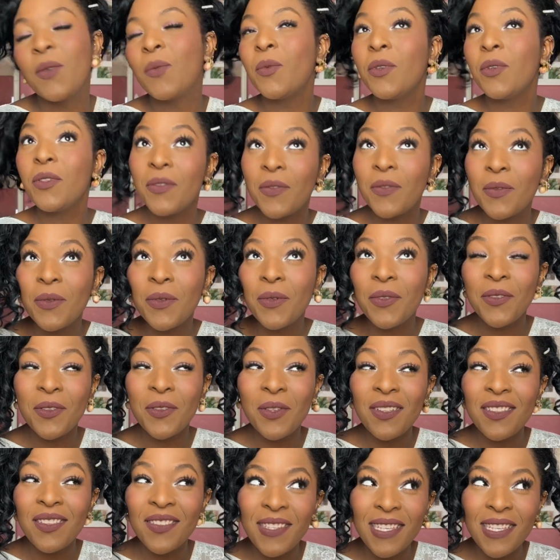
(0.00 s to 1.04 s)
was sourced
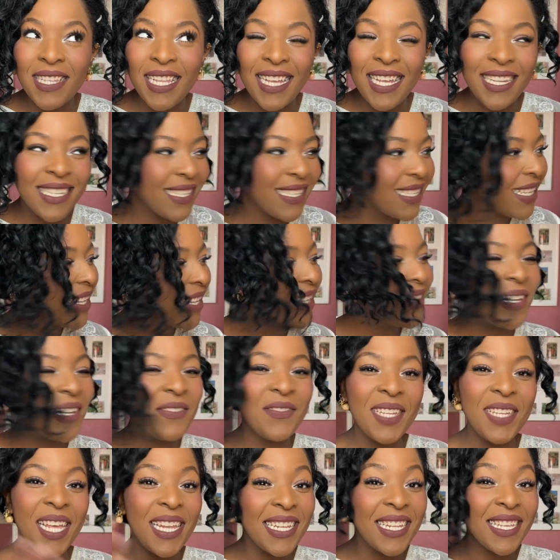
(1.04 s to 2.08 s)
on Zalando. I'm
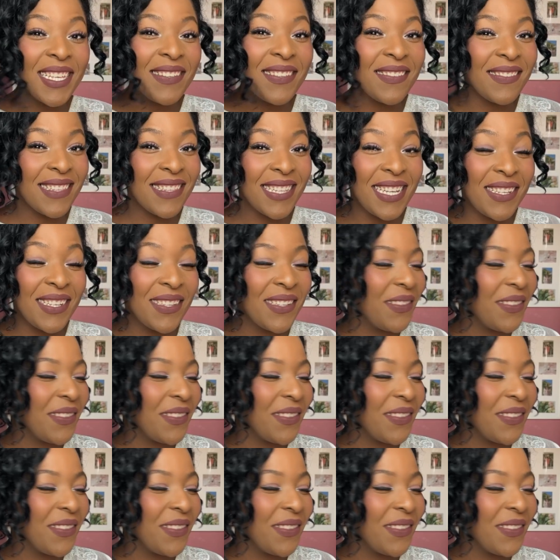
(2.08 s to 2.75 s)
telling you, Zalando is